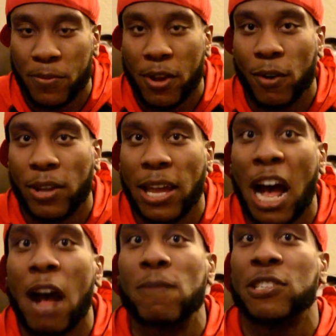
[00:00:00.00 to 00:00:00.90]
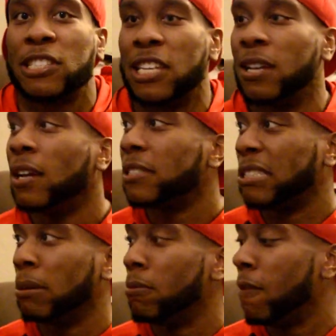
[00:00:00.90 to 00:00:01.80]
Okay, obviously,
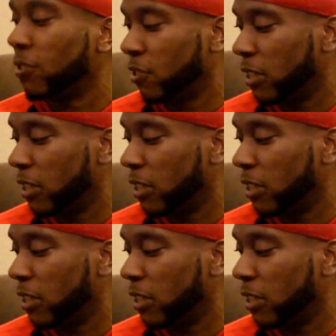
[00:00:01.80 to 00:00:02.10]
some of us are